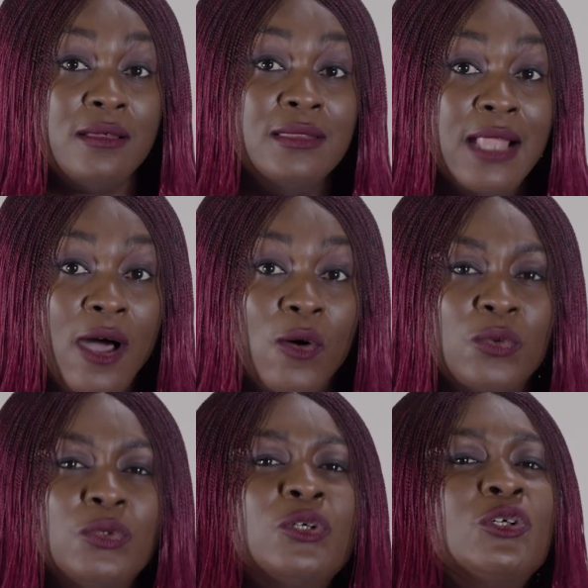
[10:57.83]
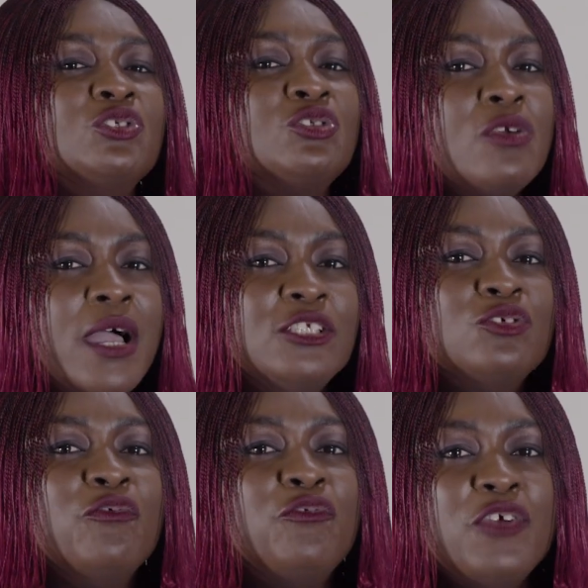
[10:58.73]
Now, try
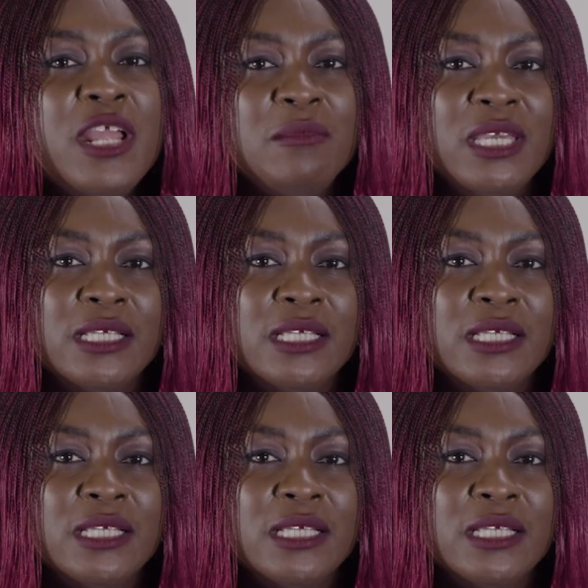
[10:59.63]
to frame